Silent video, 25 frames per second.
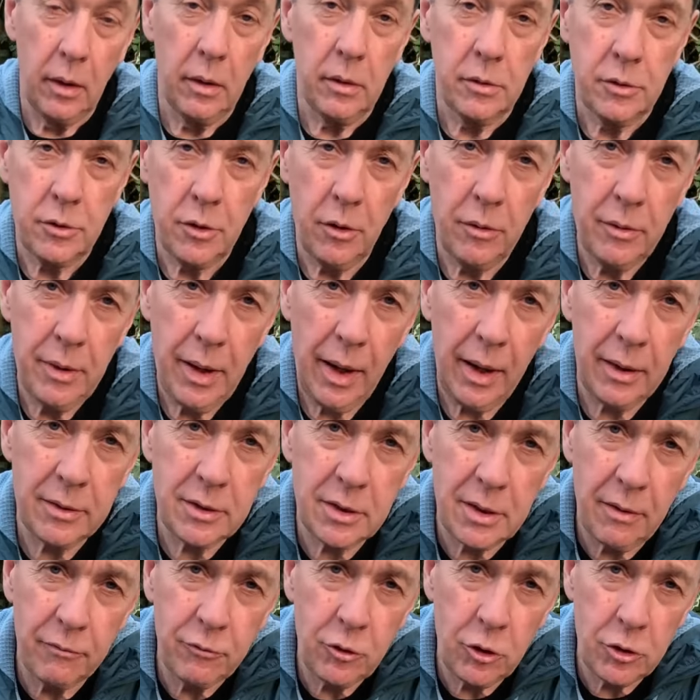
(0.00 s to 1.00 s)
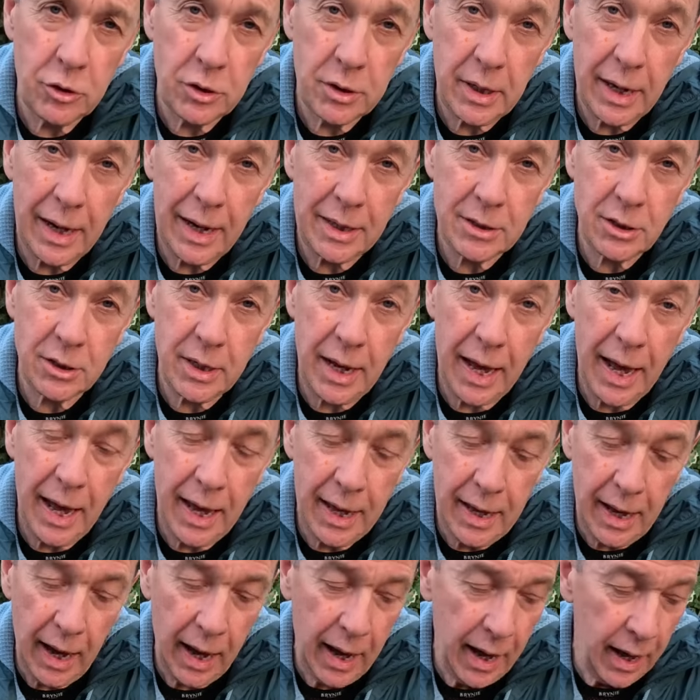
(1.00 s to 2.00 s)
So yes, I've just asked
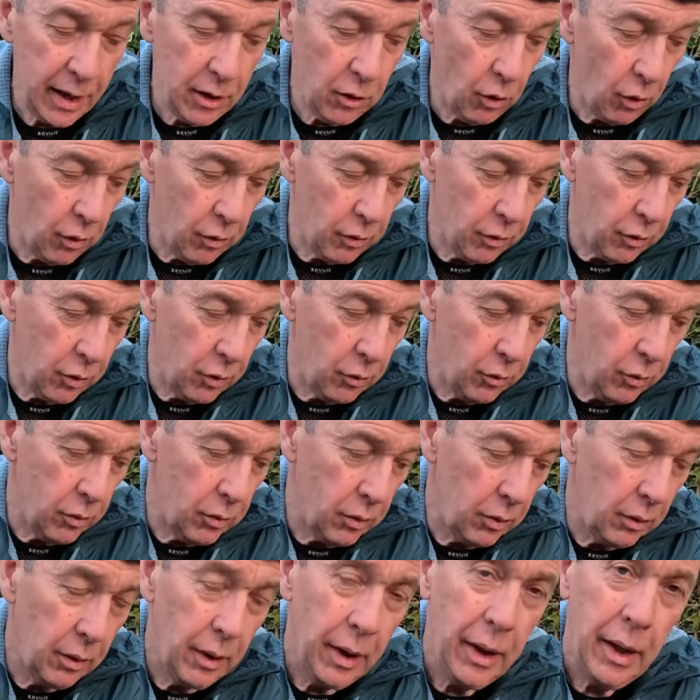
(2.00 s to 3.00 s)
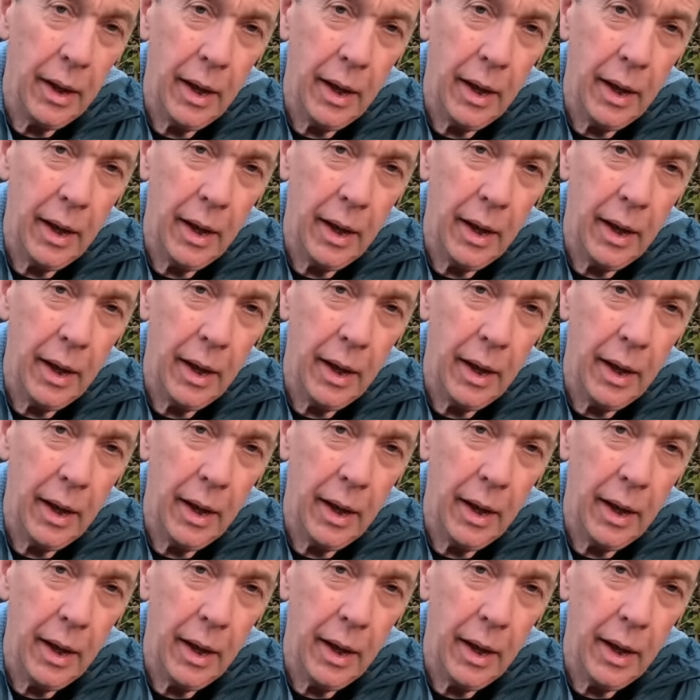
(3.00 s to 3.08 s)
AI on Google,